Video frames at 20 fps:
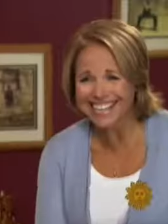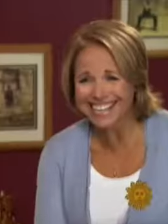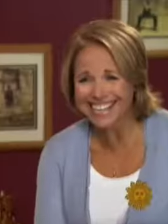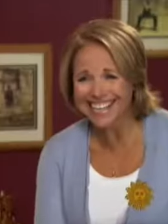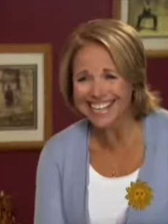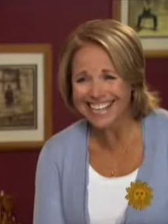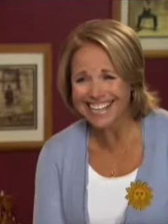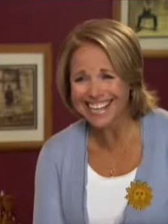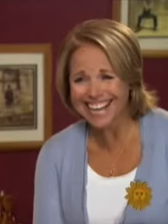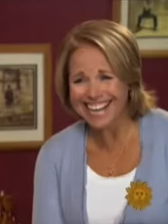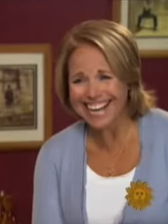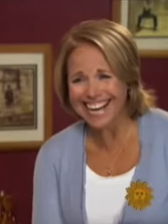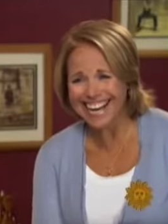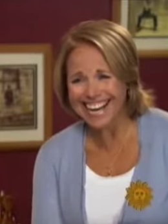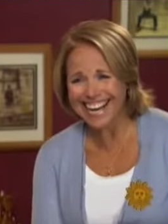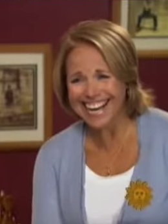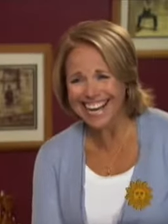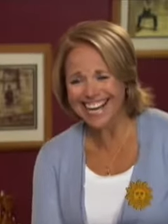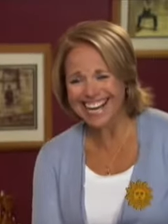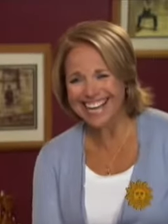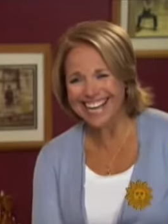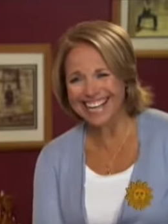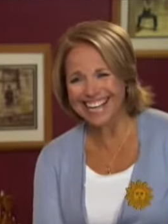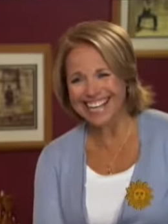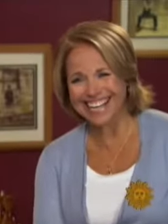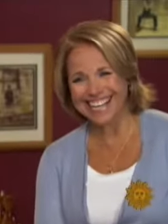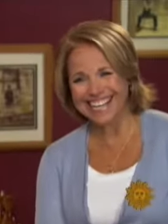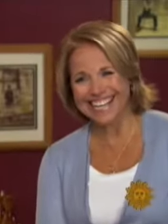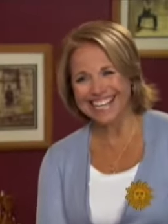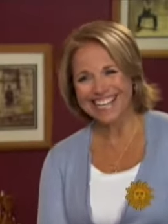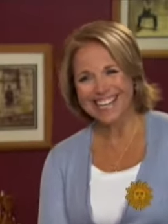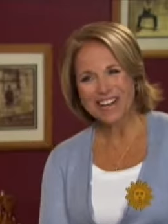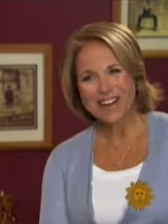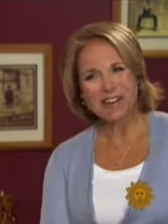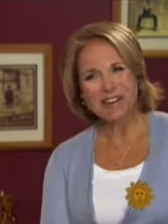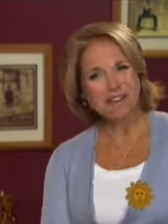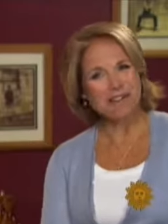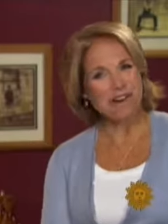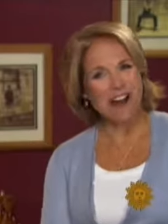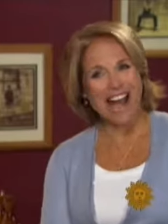the History Channel. And I've never been
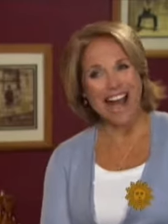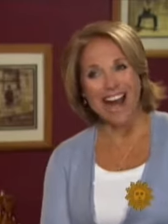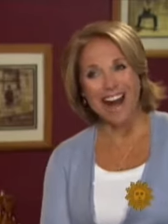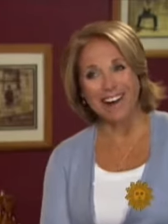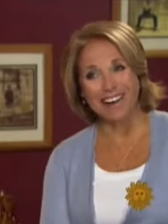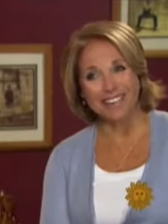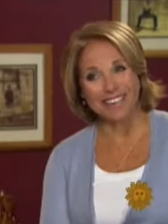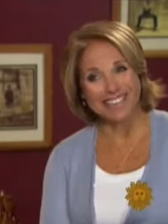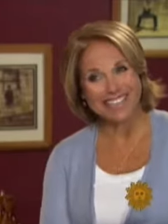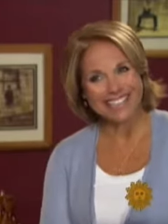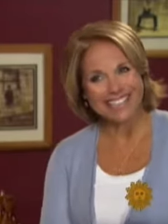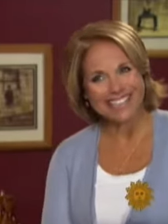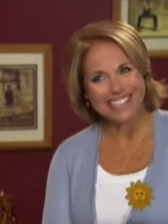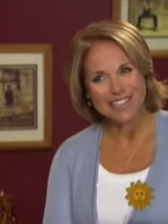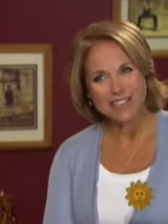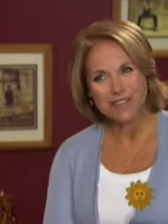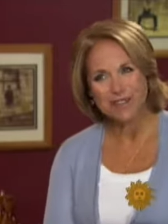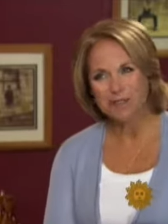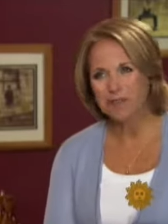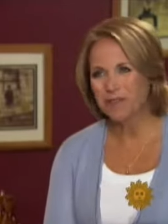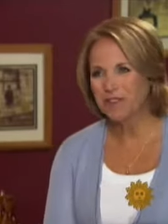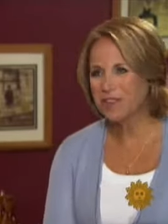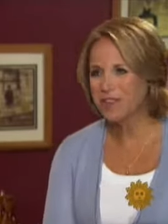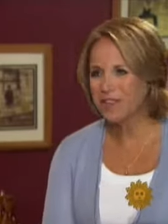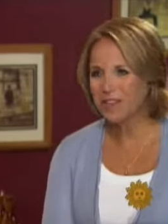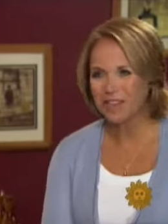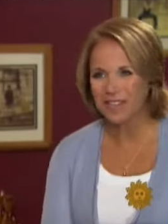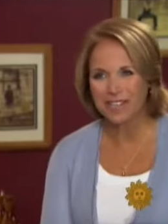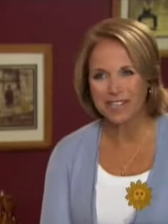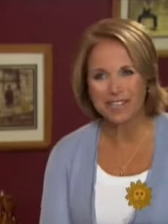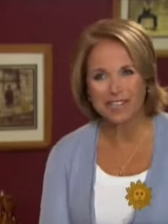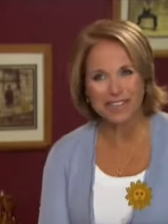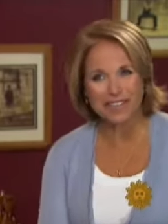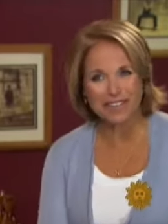happier. Wow. Fantastic.